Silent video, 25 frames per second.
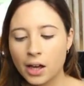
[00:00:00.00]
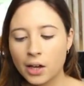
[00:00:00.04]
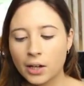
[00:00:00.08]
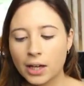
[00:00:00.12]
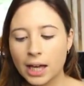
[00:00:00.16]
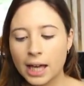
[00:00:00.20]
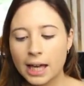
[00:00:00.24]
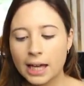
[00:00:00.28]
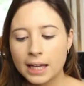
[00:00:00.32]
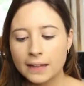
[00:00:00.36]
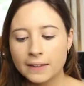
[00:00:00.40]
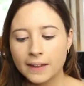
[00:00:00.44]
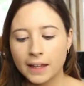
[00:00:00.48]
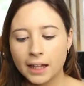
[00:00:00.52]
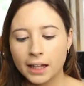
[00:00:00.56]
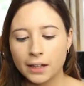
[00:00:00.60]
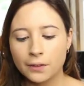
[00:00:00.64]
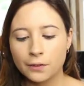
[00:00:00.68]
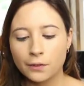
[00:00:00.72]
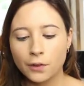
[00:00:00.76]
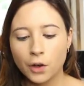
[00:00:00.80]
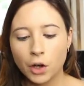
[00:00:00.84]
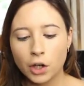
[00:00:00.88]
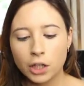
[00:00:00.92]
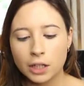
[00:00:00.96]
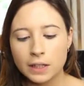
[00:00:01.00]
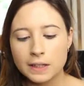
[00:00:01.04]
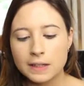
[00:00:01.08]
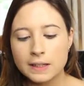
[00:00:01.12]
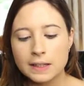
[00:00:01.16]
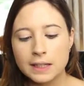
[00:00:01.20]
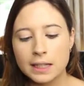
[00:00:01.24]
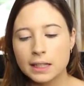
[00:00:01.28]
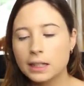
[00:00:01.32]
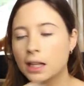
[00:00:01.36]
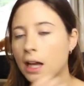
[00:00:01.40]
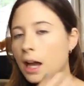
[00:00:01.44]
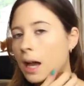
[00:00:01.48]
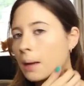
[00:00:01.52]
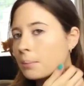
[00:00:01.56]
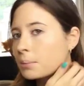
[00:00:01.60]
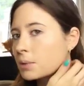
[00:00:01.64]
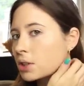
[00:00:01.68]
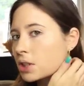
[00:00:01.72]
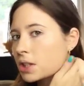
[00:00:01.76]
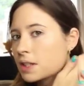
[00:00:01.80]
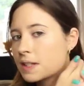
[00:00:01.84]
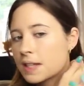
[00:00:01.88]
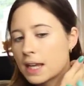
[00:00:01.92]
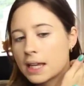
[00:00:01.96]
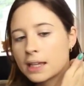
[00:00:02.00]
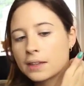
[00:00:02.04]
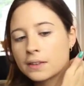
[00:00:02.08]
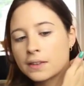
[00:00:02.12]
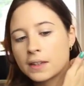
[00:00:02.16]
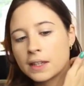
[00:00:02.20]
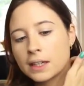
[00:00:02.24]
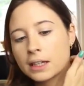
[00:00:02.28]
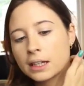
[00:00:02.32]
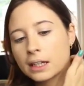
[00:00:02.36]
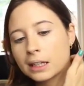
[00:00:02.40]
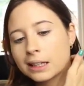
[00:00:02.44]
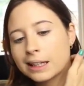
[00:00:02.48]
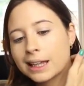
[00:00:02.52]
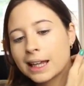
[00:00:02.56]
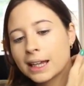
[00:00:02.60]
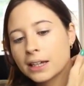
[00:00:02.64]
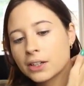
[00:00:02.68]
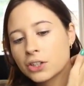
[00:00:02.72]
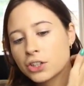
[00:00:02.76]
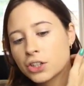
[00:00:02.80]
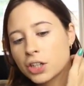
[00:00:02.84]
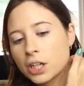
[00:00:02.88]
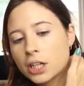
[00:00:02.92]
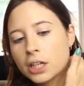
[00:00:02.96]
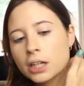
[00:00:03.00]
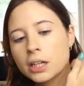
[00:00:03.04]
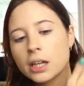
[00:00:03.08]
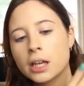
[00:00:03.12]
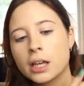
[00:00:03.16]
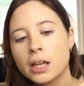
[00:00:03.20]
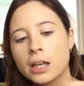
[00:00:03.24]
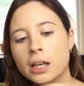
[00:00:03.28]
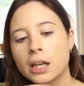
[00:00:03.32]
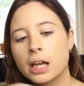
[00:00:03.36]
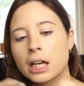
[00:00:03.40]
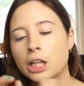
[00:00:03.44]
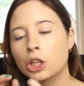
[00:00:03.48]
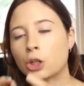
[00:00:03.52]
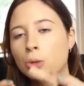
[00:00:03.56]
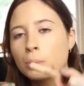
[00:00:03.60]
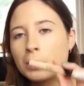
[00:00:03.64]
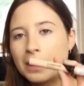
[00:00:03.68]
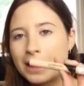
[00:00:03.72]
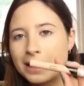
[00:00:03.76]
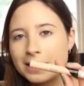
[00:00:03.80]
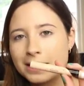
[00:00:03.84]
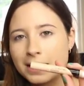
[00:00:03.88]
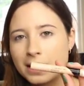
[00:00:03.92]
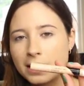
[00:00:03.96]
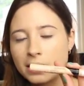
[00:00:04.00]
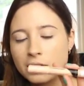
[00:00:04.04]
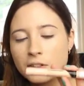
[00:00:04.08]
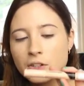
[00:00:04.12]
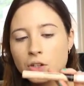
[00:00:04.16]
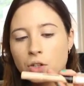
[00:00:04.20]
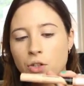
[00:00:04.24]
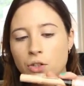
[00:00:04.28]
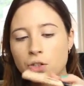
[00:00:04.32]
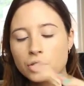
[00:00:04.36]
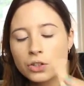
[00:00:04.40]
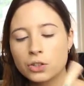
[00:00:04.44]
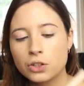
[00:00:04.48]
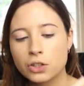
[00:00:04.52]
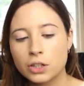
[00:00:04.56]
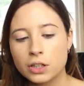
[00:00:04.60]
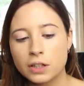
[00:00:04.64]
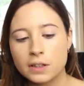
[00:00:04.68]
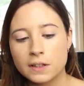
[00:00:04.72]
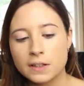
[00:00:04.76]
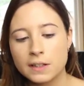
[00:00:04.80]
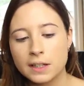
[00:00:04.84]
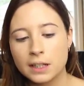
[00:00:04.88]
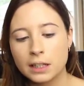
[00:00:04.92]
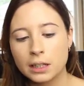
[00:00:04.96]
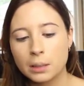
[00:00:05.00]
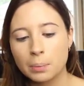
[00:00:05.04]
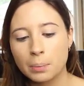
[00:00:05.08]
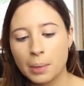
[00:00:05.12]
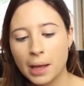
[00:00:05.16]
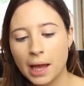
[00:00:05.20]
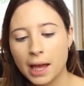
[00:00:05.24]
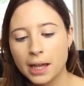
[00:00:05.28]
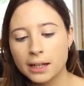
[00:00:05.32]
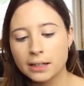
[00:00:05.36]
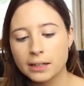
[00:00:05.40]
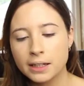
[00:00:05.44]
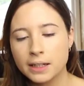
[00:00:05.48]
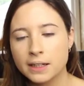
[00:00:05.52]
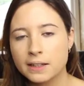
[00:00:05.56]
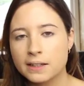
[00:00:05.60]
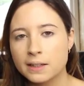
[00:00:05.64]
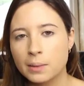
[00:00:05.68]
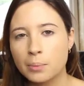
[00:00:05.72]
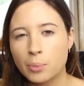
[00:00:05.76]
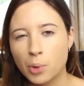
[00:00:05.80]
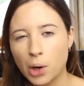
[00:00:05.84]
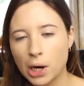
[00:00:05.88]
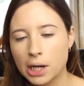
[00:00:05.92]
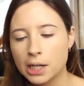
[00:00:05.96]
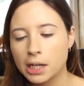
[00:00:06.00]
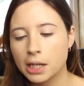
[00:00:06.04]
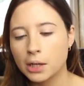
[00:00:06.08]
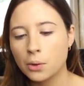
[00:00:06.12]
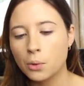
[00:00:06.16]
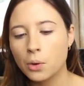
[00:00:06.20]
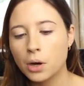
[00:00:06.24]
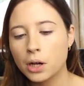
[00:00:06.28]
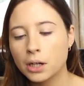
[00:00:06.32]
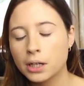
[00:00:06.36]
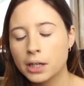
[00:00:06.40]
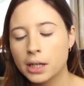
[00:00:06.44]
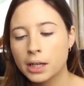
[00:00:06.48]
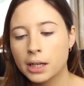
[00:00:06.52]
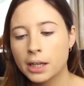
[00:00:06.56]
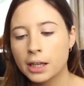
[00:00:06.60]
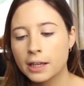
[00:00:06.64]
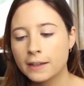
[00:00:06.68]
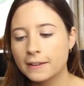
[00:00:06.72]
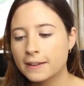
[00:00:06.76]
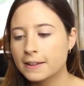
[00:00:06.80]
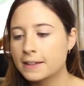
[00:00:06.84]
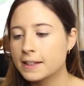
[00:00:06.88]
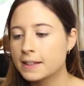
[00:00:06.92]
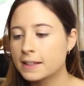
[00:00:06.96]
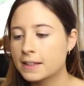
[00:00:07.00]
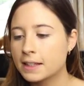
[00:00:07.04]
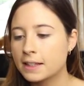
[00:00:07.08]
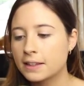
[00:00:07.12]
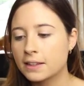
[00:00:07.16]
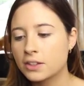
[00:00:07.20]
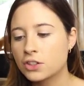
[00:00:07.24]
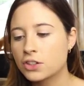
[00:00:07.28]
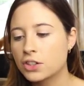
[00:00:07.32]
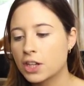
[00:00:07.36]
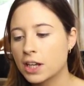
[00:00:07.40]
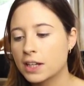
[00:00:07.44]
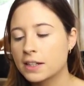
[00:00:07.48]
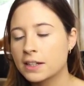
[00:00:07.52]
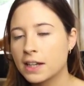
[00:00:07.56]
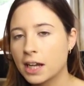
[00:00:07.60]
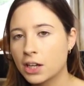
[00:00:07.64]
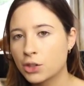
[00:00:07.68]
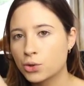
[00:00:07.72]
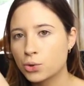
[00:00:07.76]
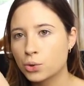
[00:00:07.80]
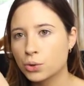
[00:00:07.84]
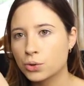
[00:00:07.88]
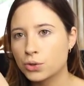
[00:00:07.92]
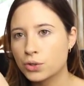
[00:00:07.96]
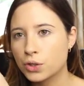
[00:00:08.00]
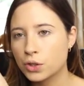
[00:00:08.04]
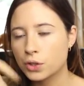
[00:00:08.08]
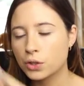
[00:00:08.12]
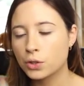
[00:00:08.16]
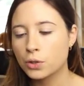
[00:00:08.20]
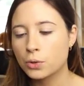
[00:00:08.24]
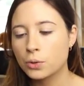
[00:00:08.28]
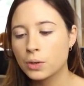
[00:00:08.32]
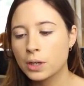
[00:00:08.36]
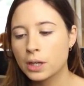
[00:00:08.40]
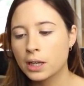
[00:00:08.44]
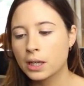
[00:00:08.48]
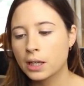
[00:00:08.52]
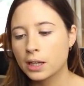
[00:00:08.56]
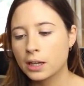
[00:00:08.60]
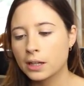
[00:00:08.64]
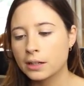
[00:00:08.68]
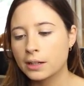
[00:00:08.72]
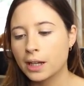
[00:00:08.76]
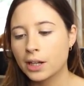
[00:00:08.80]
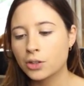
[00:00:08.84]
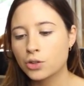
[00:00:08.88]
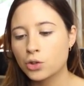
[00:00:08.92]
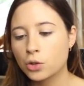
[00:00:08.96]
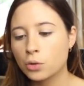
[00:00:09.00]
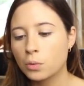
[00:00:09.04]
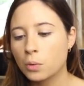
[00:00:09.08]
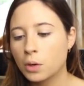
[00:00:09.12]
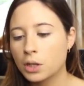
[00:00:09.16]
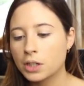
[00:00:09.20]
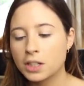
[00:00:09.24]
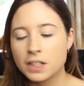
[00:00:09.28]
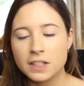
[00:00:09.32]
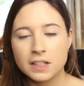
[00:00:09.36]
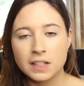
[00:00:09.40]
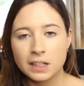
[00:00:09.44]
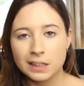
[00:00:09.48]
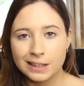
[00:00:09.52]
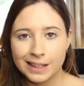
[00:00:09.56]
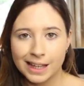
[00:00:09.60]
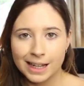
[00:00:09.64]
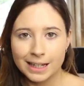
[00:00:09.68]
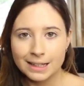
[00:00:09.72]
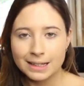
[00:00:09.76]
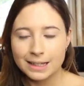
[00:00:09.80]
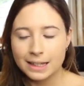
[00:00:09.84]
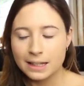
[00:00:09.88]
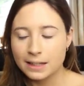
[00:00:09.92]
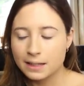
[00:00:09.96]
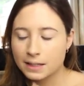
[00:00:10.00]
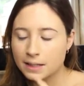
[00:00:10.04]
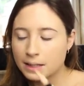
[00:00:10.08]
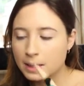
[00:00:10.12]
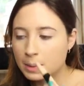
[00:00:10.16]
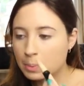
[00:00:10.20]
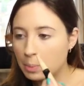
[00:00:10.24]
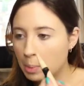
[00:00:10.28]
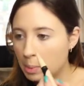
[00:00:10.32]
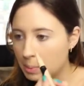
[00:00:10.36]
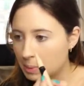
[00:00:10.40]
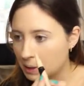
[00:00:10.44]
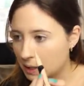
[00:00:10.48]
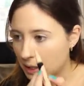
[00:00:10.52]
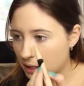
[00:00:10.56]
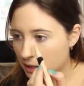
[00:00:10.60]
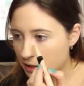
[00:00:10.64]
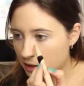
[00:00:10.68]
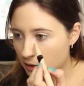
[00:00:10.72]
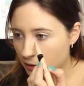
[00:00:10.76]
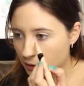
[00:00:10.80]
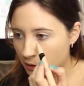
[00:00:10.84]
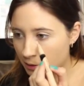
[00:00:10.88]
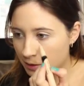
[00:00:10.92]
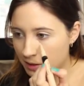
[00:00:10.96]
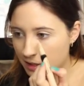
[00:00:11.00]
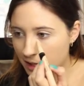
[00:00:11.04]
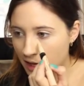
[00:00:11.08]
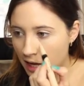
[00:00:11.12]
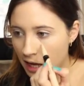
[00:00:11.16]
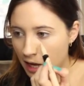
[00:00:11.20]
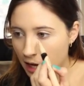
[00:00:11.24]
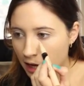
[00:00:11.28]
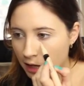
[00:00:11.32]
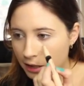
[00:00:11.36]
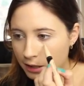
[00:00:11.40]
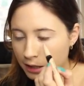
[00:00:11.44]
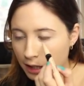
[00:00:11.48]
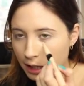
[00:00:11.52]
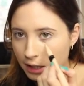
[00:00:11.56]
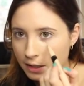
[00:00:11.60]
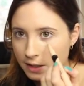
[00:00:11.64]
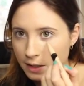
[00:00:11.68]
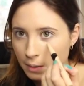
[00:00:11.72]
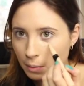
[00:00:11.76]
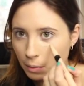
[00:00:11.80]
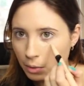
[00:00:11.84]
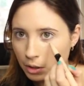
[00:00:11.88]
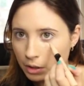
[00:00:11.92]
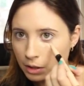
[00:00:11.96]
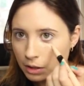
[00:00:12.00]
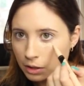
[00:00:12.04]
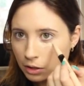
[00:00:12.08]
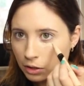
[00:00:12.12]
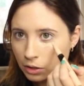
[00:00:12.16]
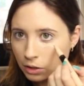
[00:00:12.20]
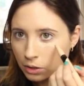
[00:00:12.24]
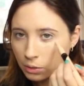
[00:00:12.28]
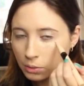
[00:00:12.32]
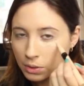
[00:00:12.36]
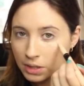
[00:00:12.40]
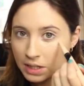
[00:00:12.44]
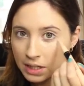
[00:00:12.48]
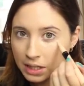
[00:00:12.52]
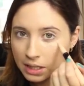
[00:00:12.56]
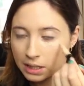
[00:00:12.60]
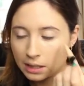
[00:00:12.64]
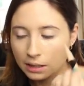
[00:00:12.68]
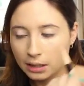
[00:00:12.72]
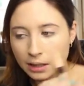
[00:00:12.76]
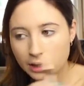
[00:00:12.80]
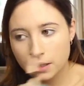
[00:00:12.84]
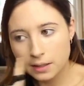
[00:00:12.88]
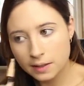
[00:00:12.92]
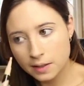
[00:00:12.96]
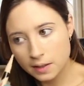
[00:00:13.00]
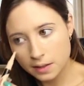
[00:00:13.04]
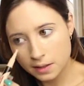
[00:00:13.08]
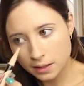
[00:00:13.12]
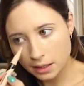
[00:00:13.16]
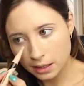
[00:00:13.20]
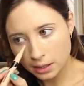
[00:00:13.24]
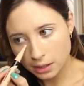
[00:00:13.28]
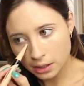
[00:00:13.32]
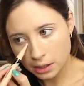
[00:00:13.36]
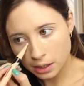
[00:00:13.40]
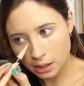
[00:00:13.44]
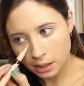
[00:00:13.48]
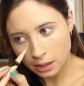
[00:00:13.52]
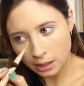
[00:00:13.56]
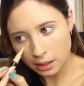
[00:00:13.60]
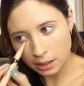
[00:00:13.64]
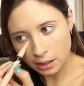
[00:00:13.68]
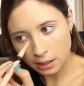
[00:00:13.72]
Okay, and then for concealer, I'm going to take the Collection Illuminating Touch Concealer Pen. It's the brightening one. This is in the shade Natural 2. Natural 1 is the lightest, but because of the tan, I didn't want to look ridiculous, so